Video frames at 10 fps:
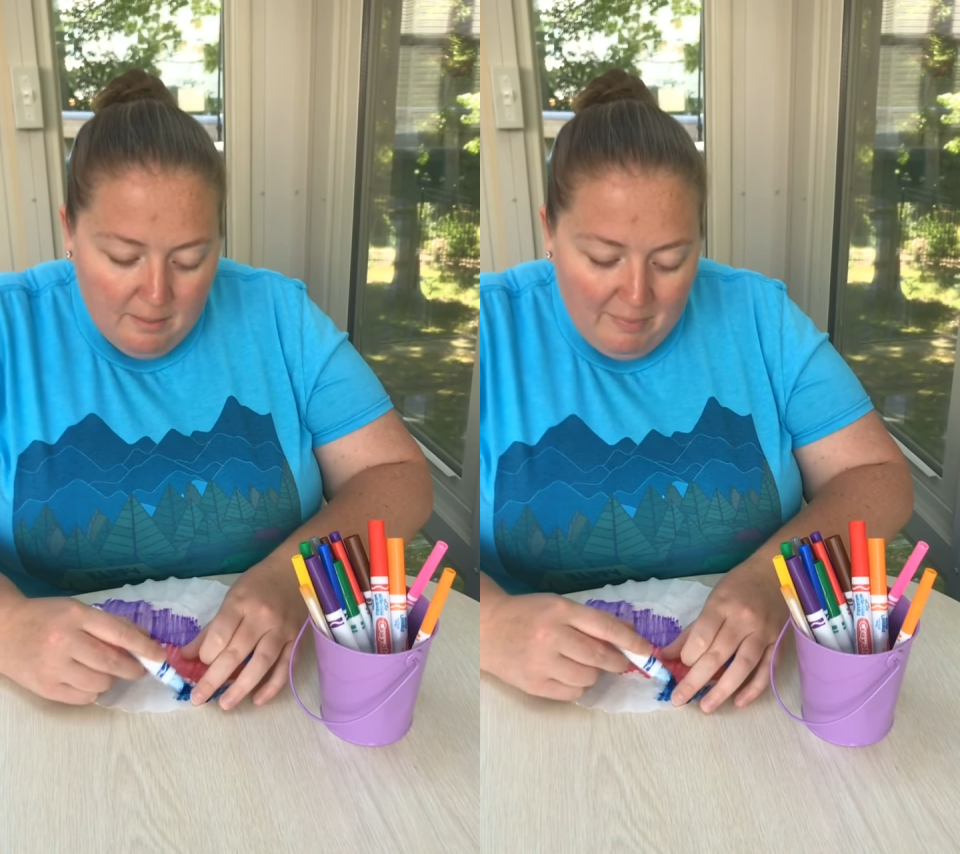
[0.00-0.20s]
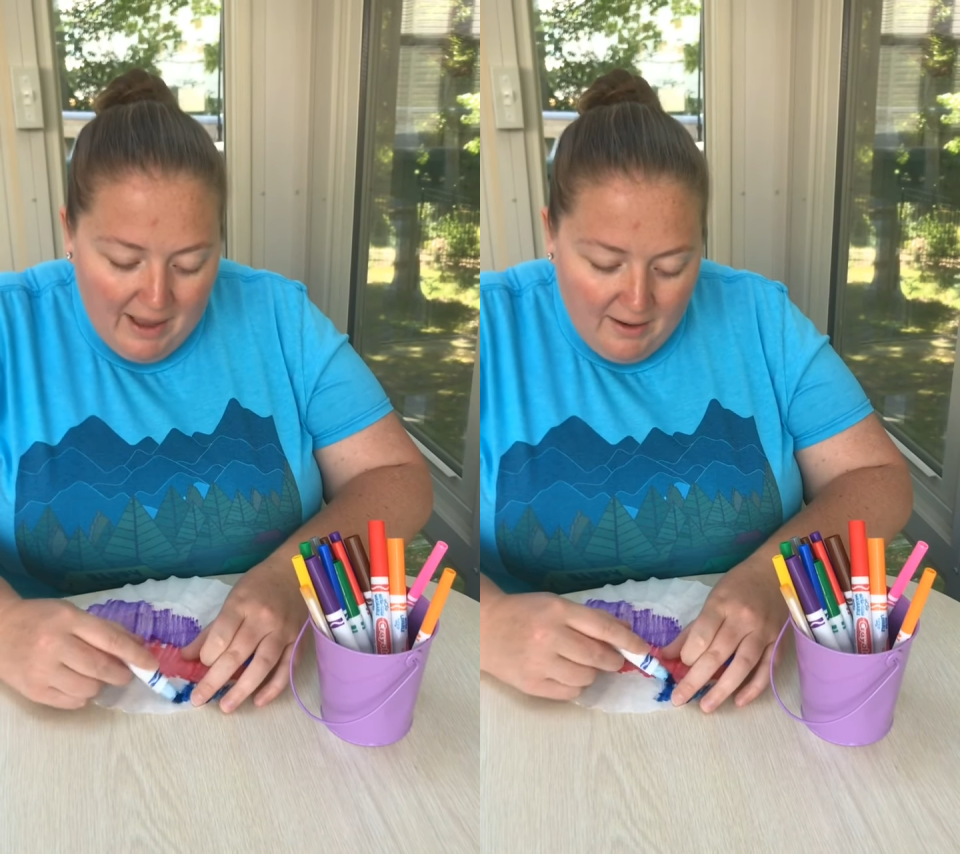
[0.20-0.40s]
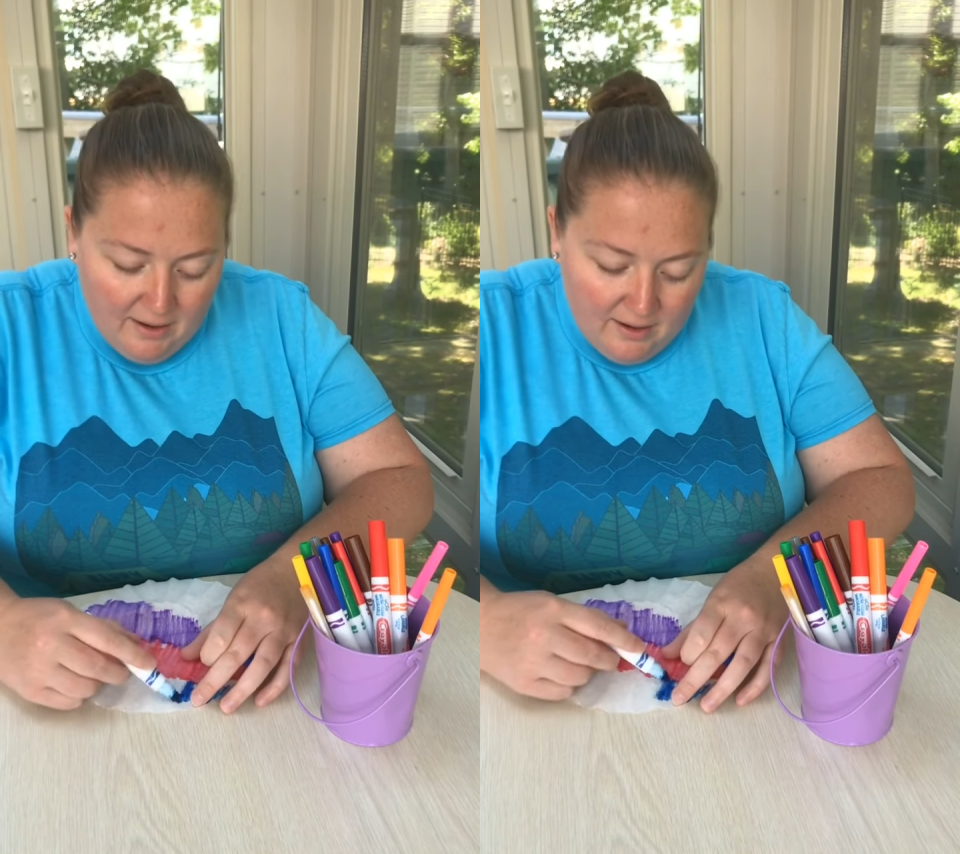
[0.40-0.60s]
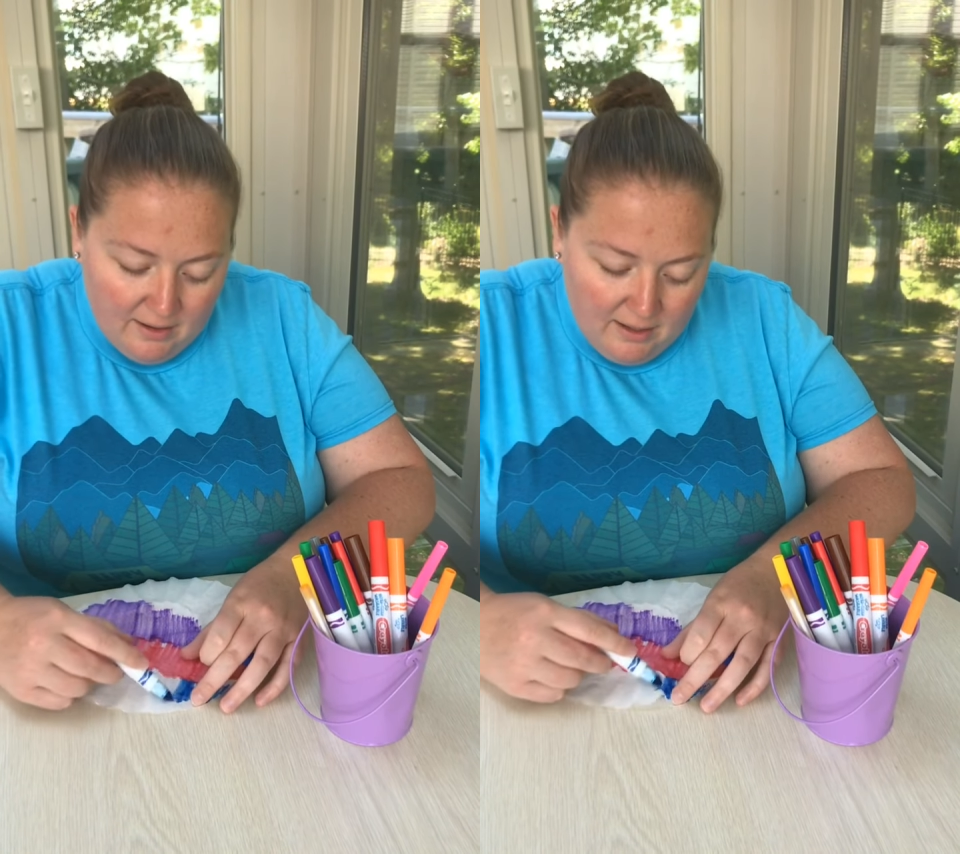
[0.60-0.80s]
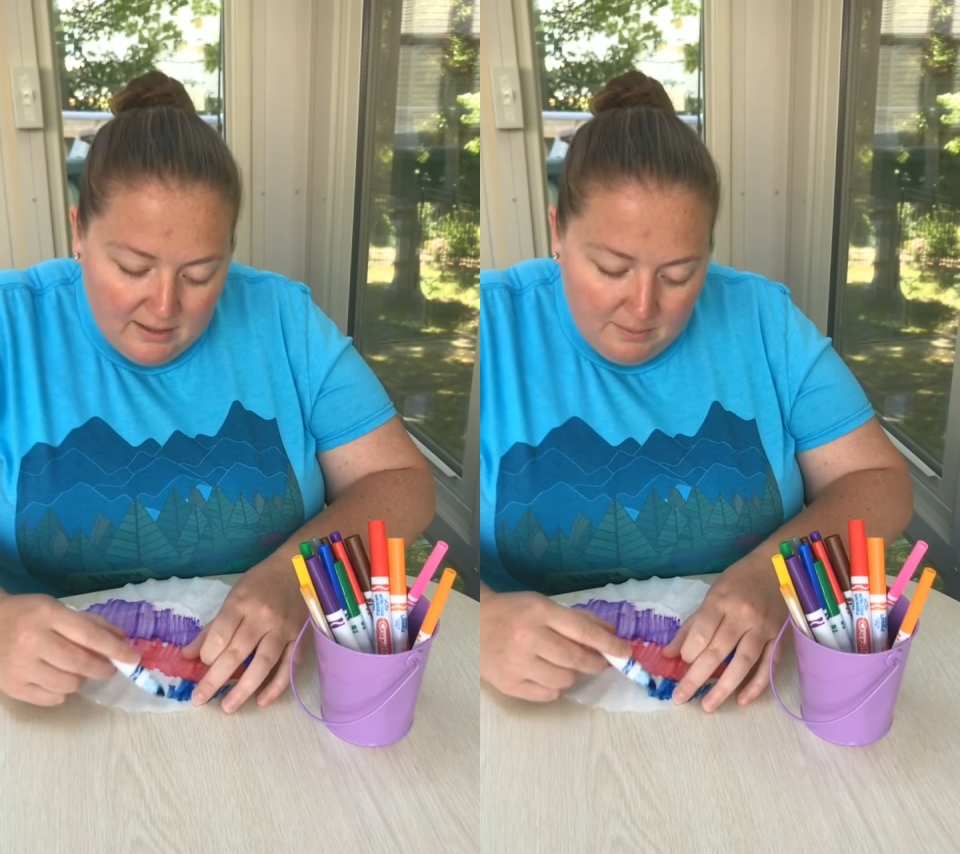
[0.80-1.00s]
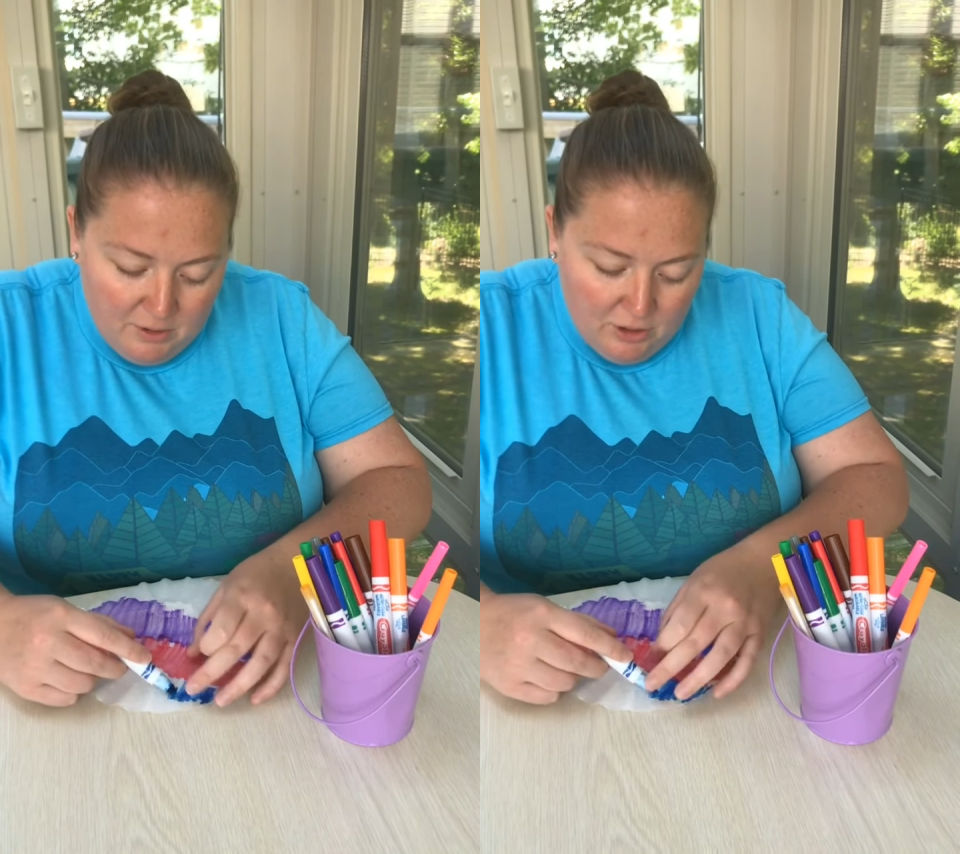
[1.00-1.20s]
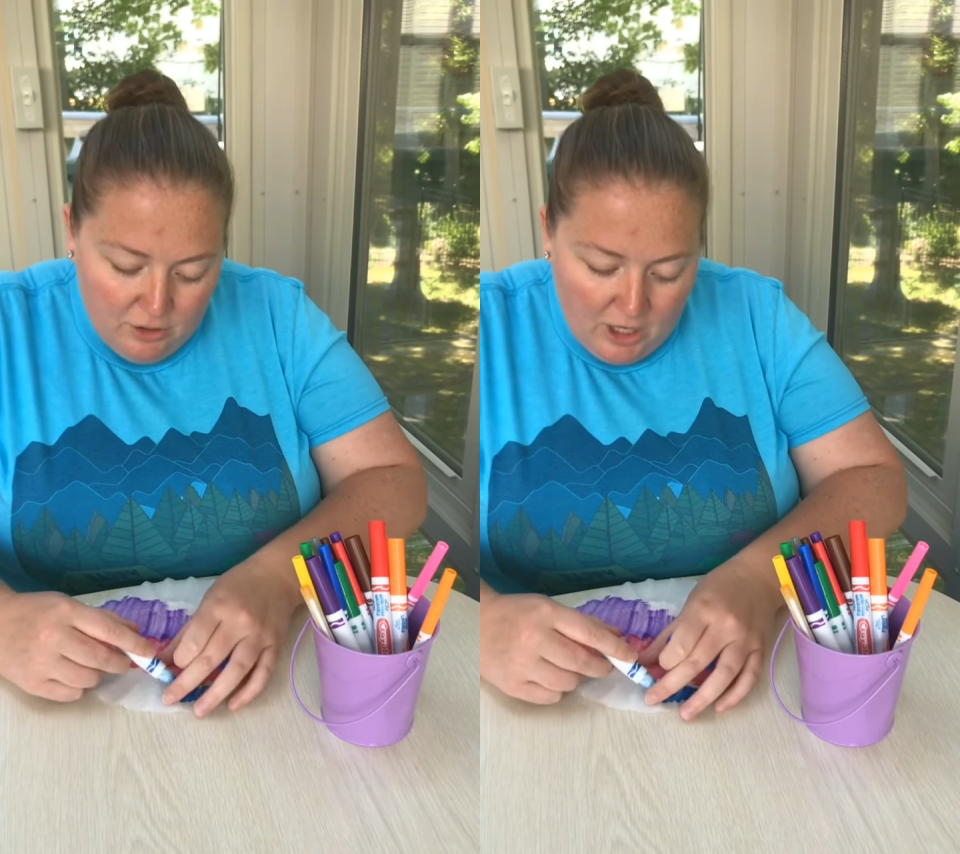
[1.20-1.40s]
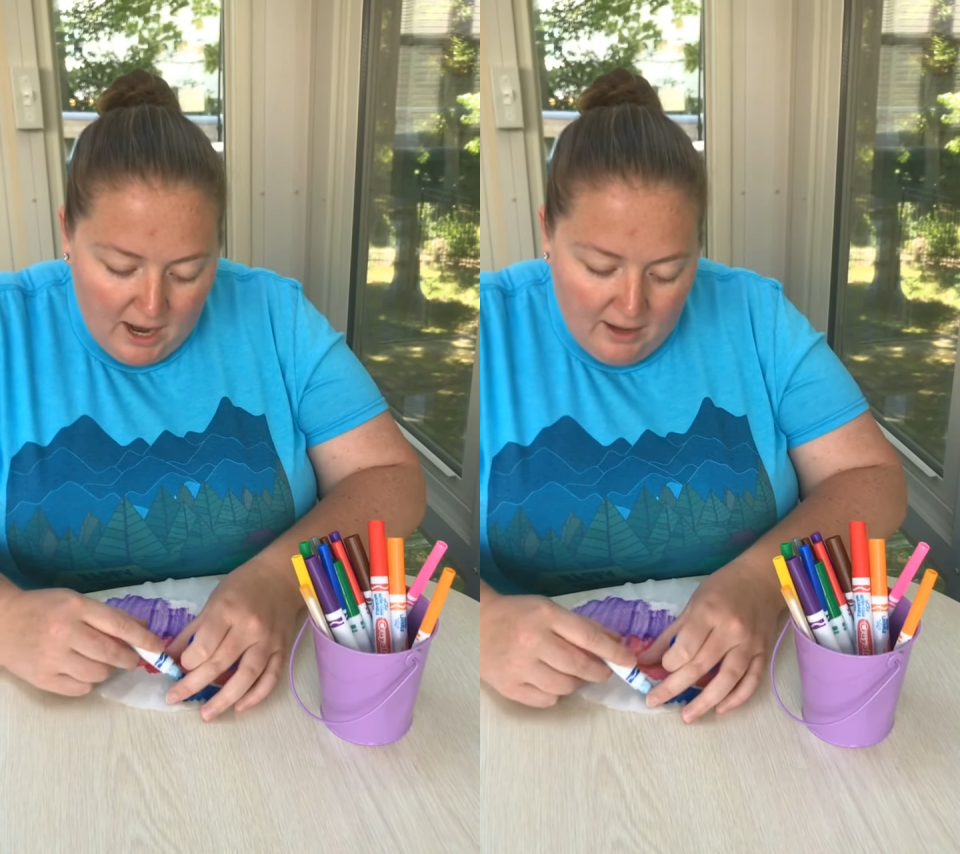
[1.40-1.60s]
But that's up to your
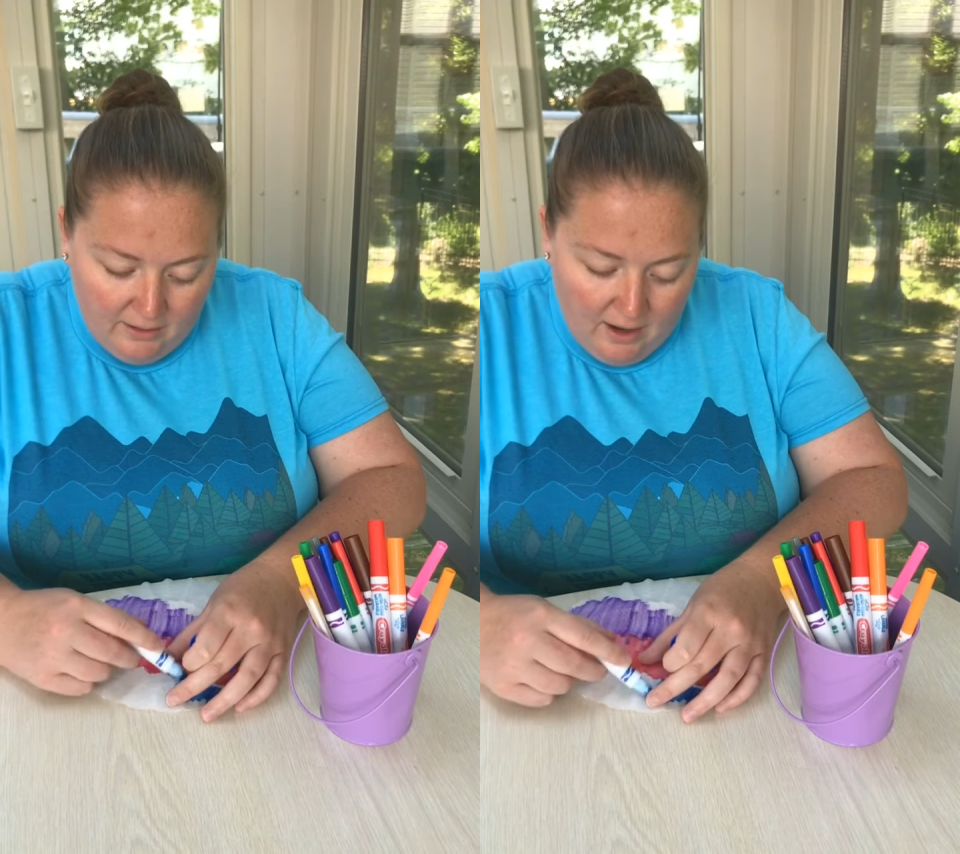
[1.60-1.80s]
child,